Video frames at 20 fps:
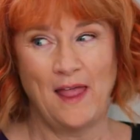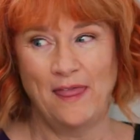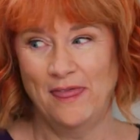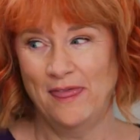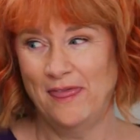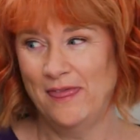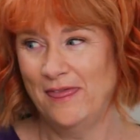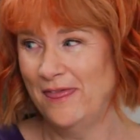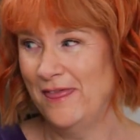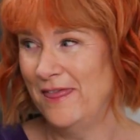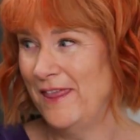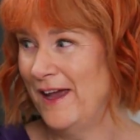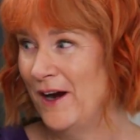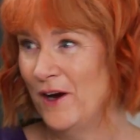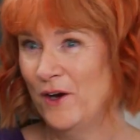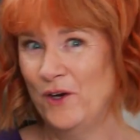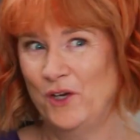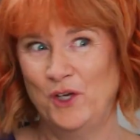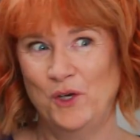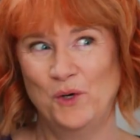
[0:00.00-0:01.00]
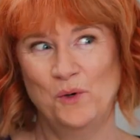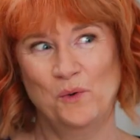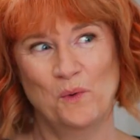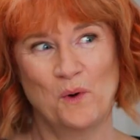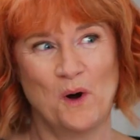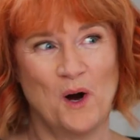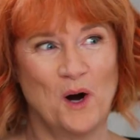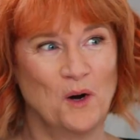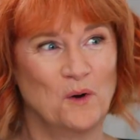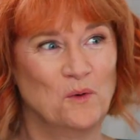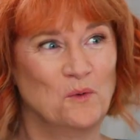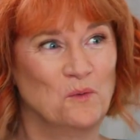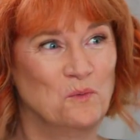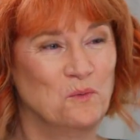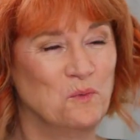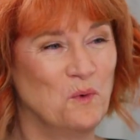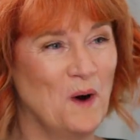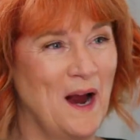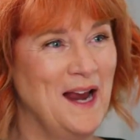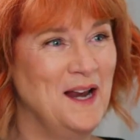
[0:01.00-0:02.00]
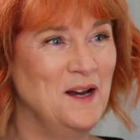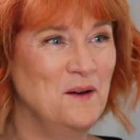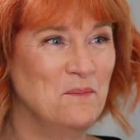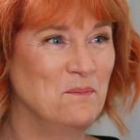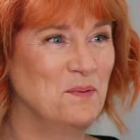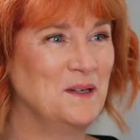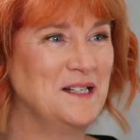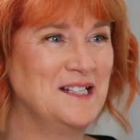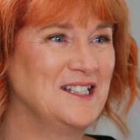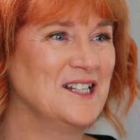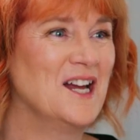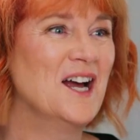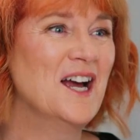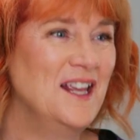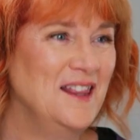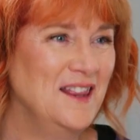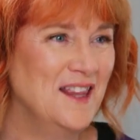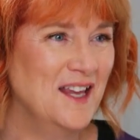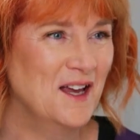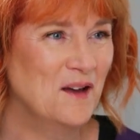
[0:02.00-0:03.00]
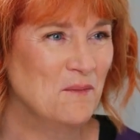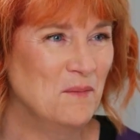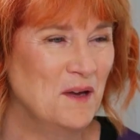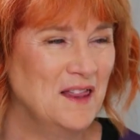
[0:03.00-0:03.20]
and there you are right beside them.